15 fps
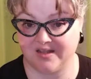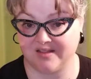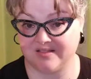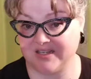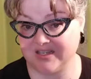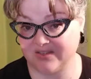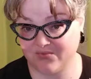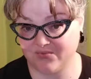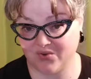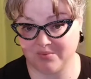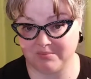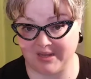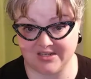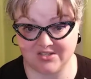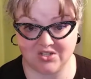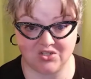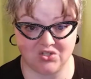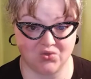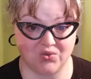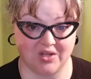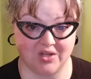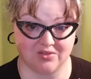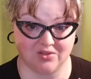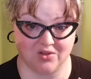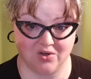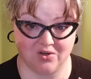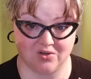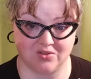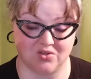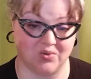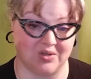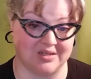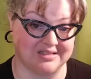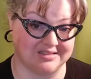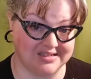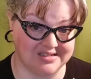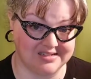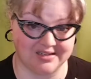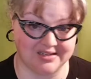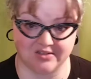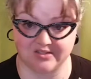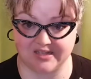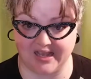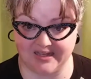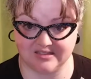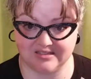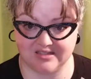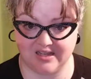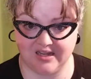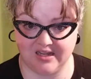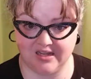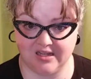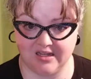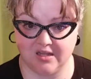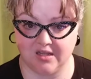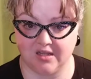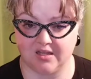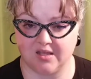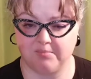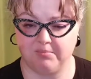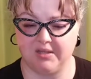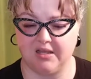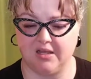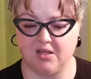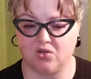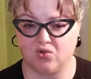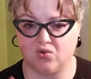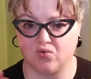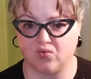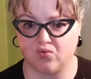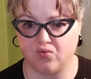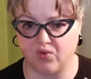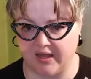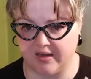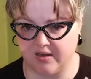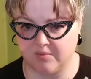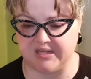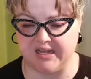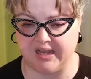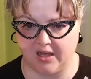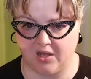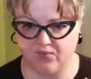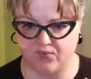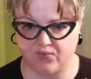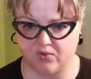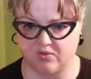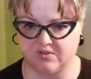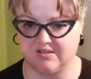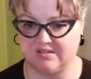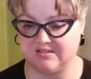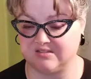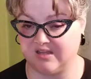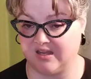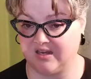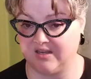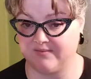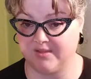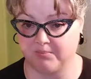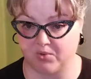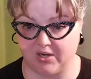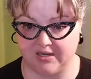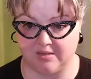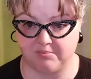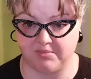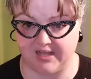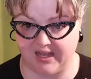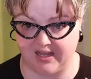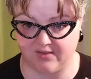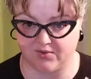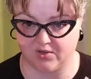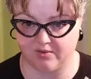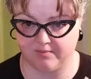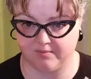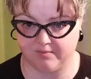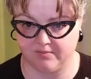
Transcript: the information you can learn through a detailed case study can be incredibly helpful to the study of the brain and behavior.